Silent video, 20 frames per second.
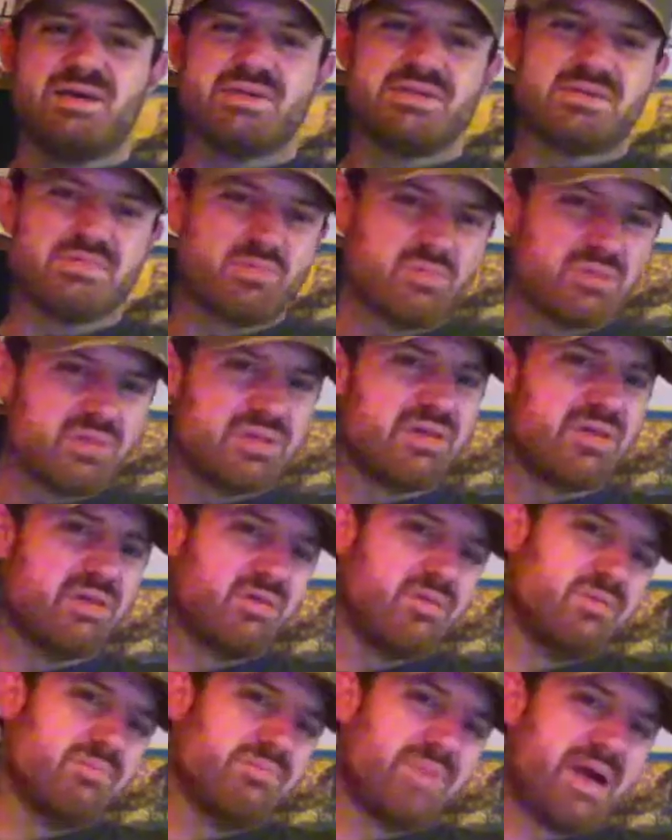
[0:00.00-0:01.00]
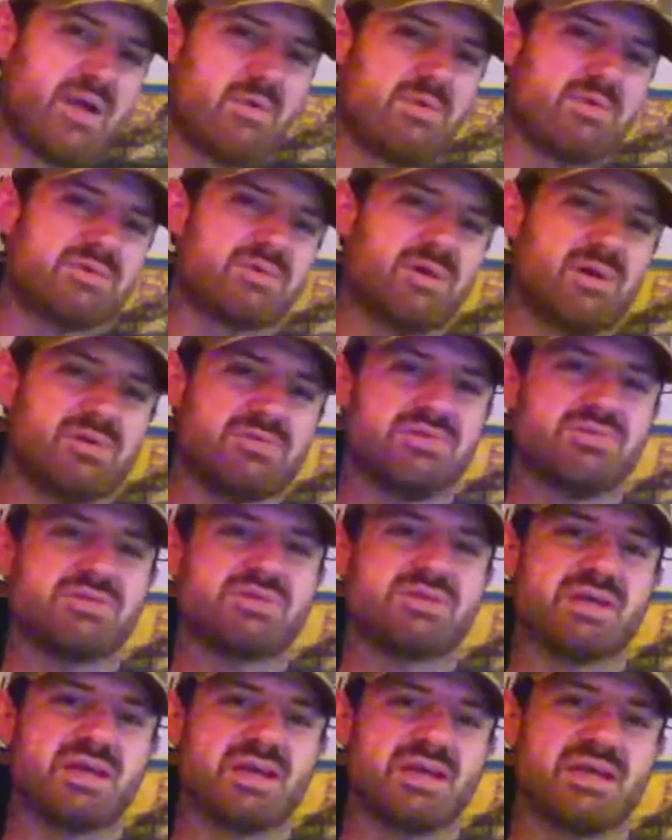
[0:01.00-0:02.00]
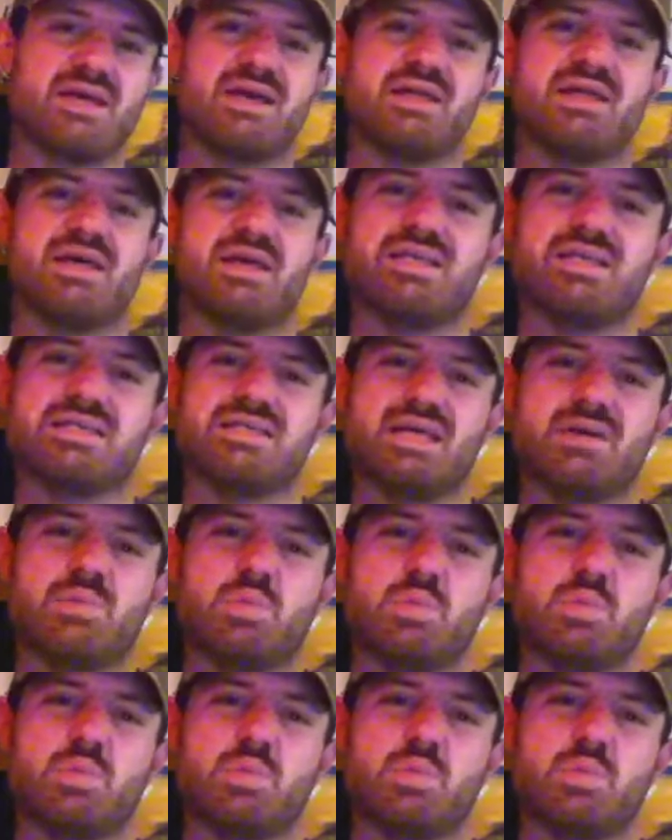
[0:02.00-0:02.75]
some really old backwards cultures to like kind of say,